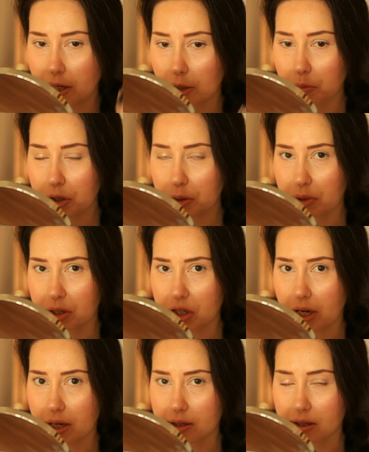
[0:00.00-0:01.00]
It pretty much
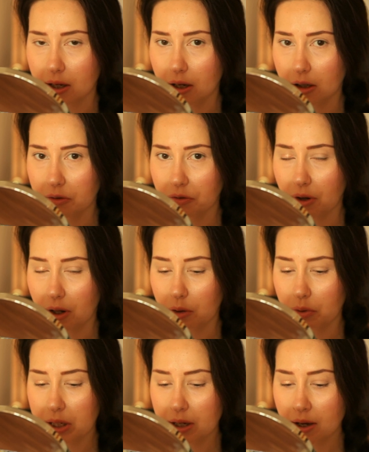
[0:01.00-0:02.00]
has a cult
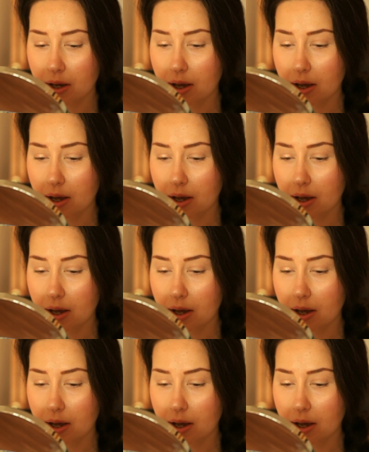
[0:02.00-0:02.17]
following.